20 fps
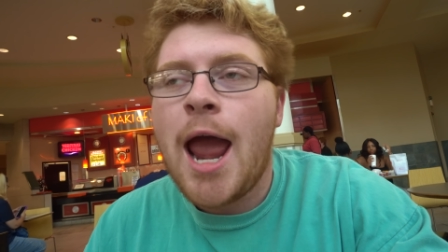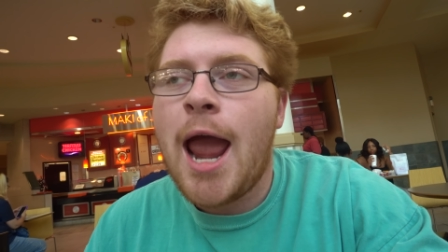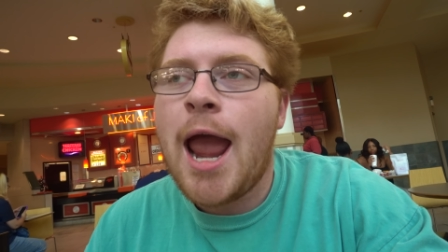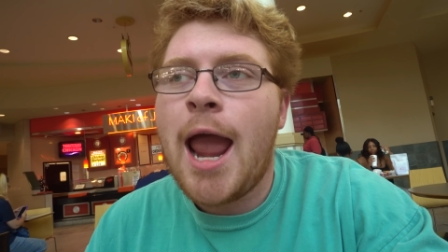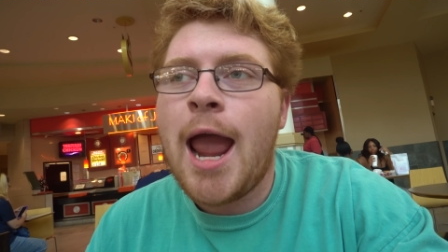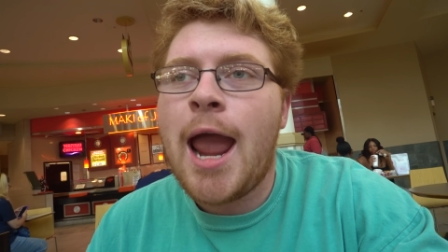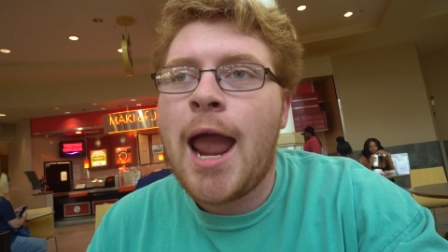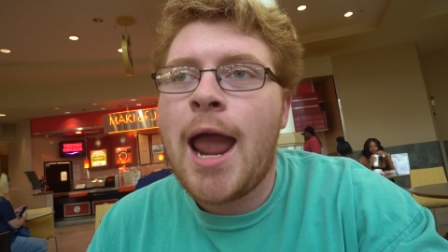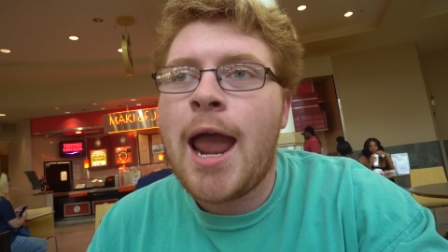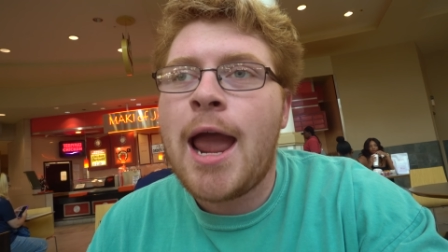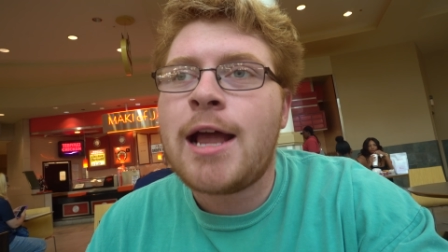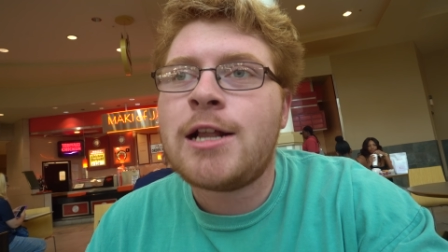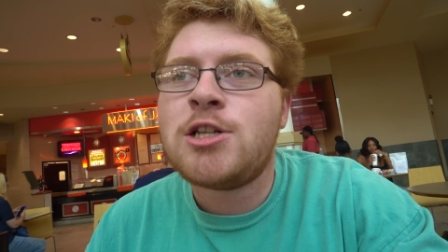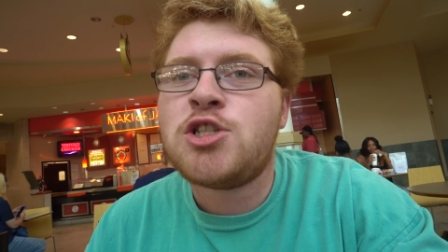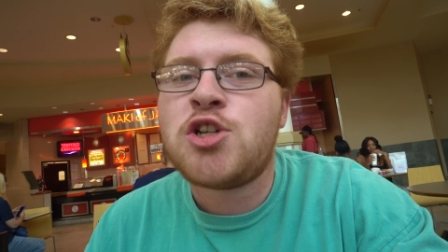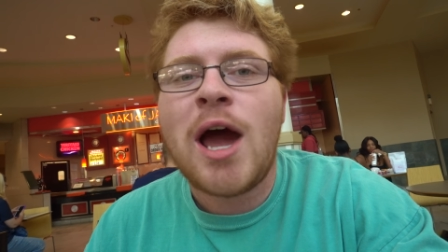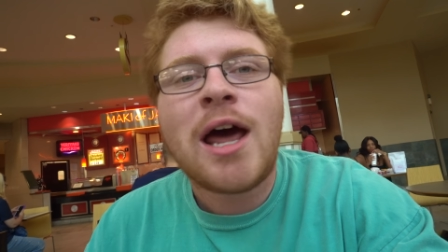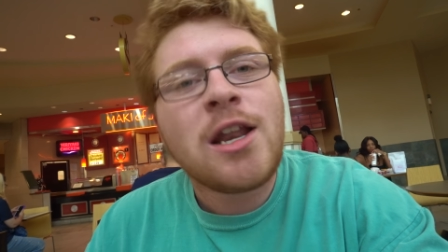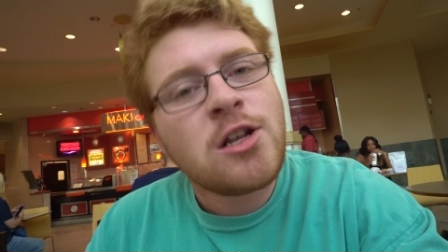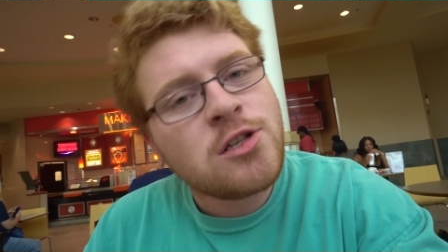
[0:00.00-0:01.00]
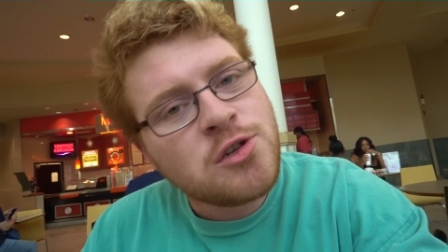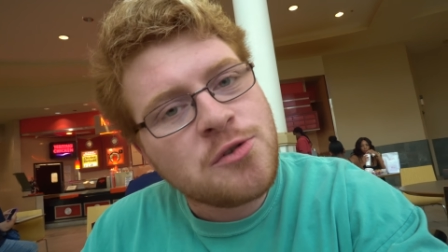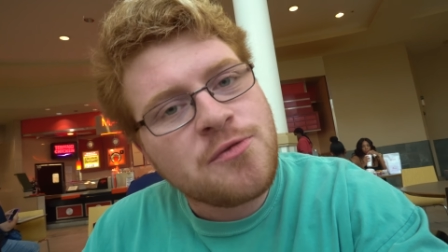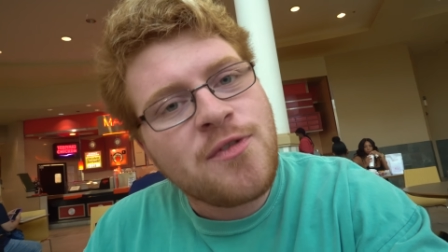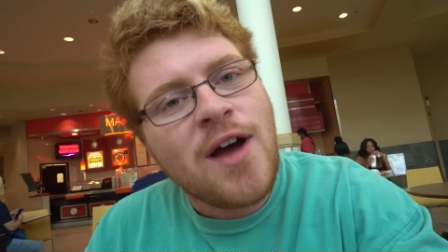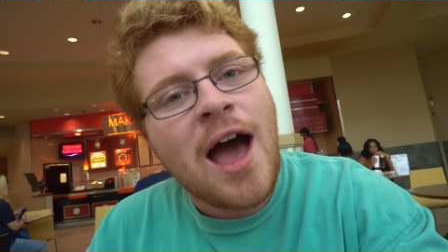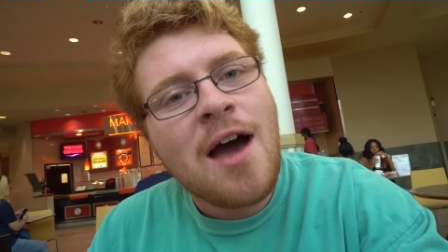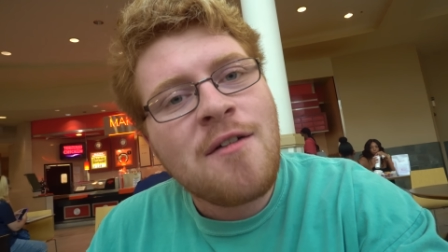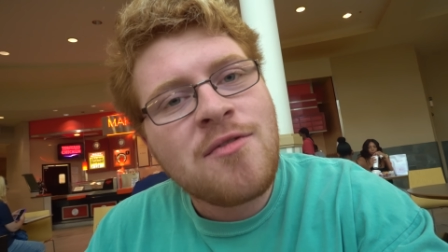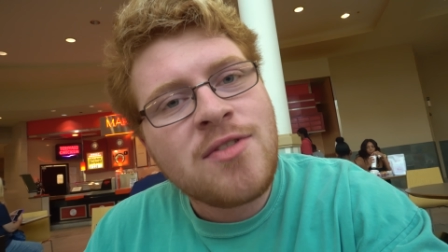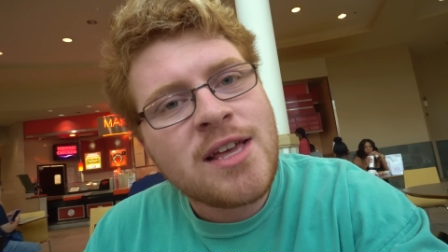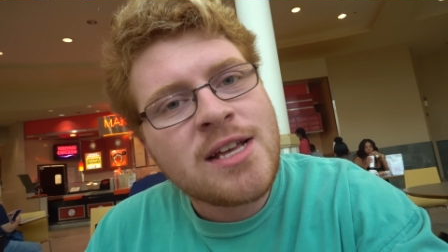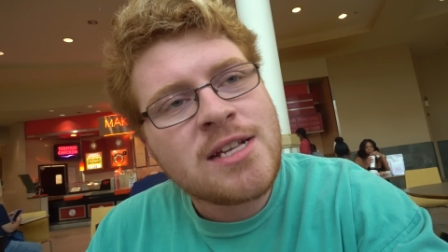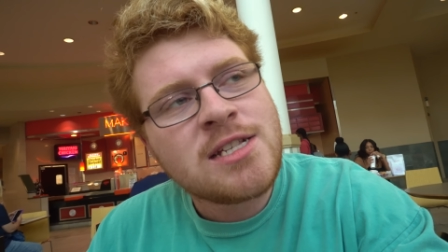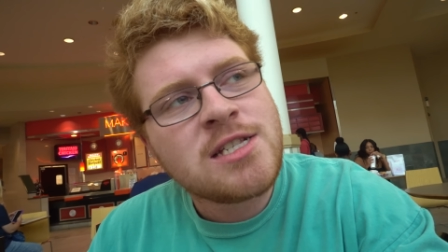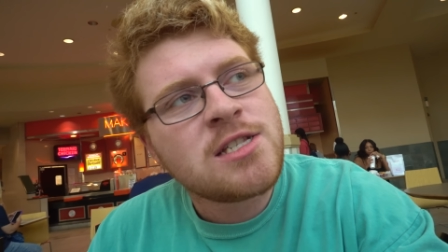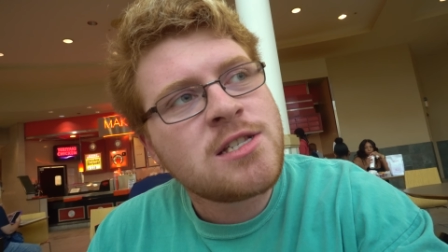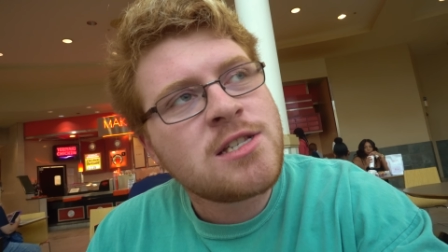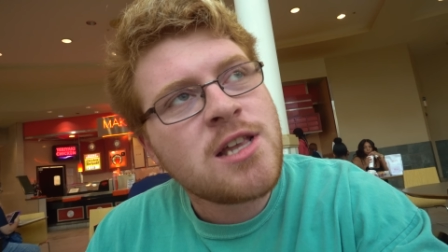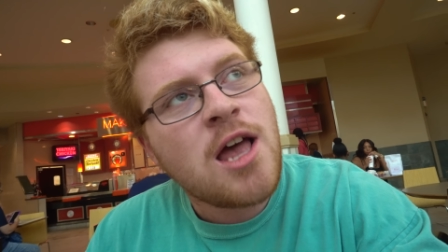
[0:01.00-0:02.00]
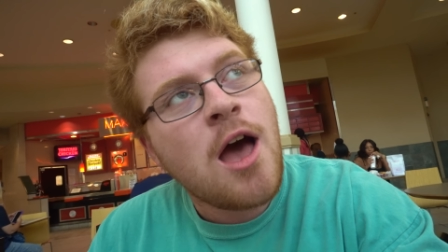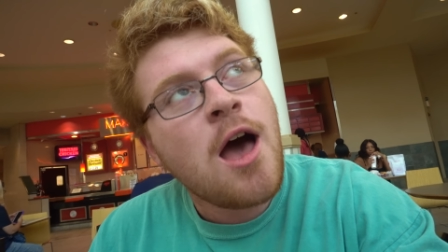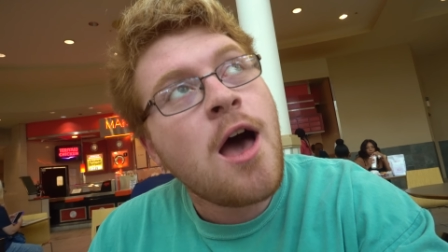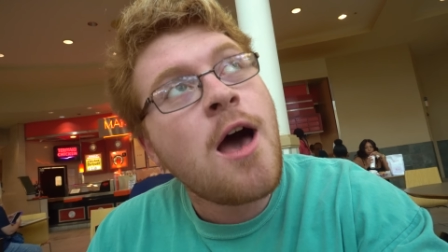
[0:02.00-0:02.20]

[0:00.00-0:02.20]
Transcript: and try to survive this